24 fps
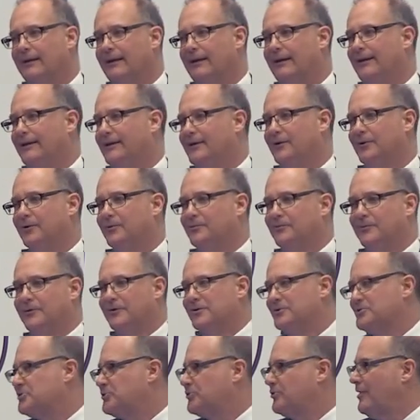And, you know, we
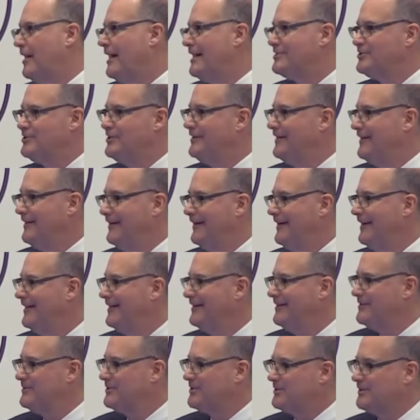were scratching our
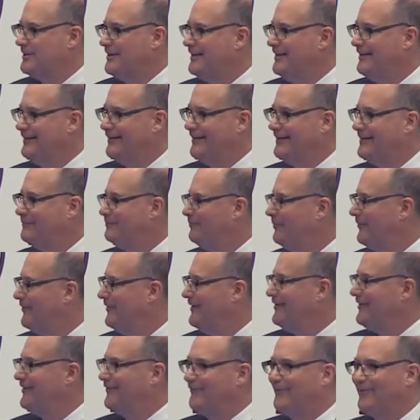head and saying, like,
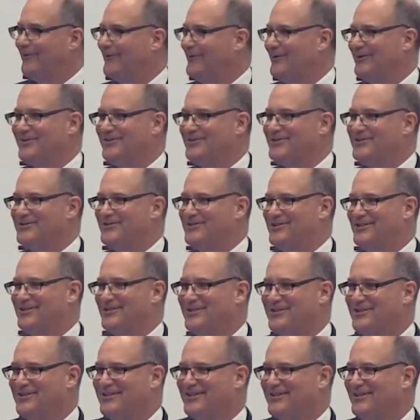boy, the world's
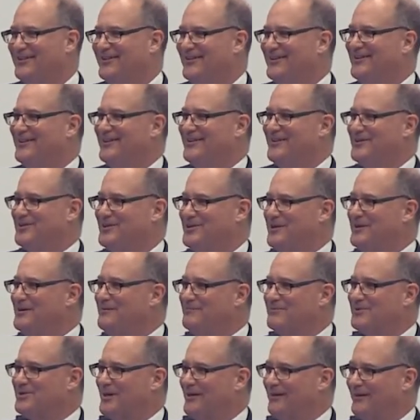just
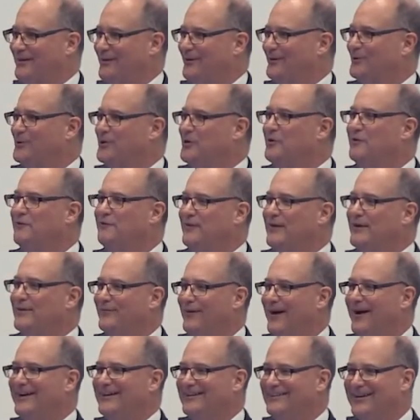seems a little goofy
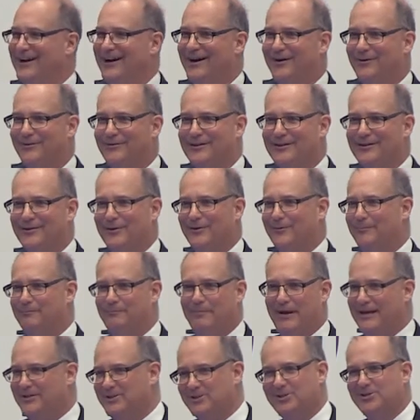right now. You know,
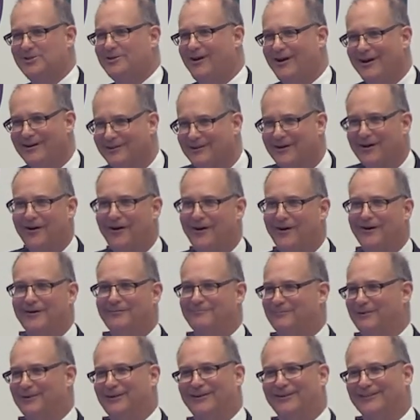Pets dot
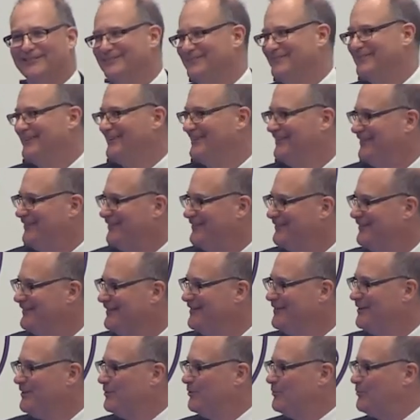com or, you know,
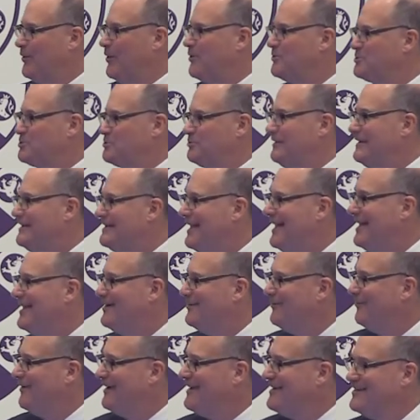Grocery
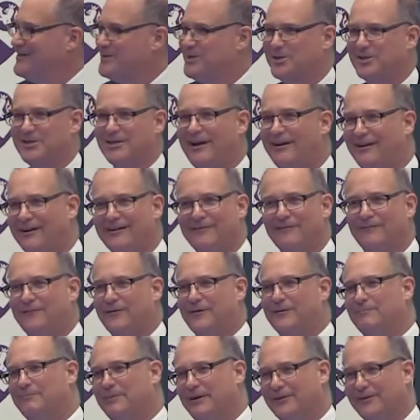Gateway is selling
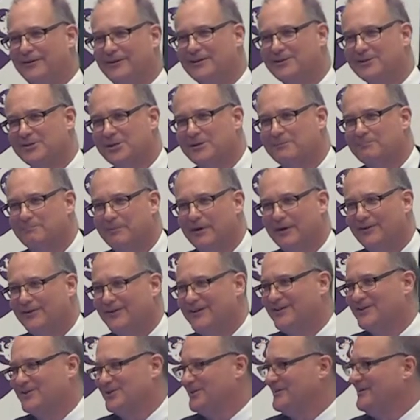for billions and
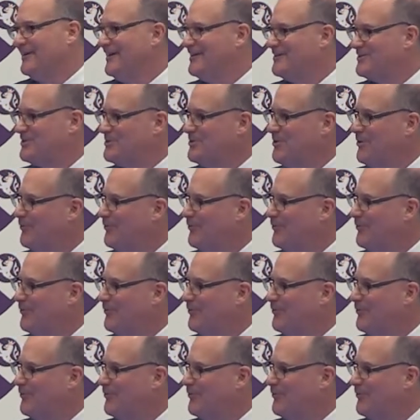billions and has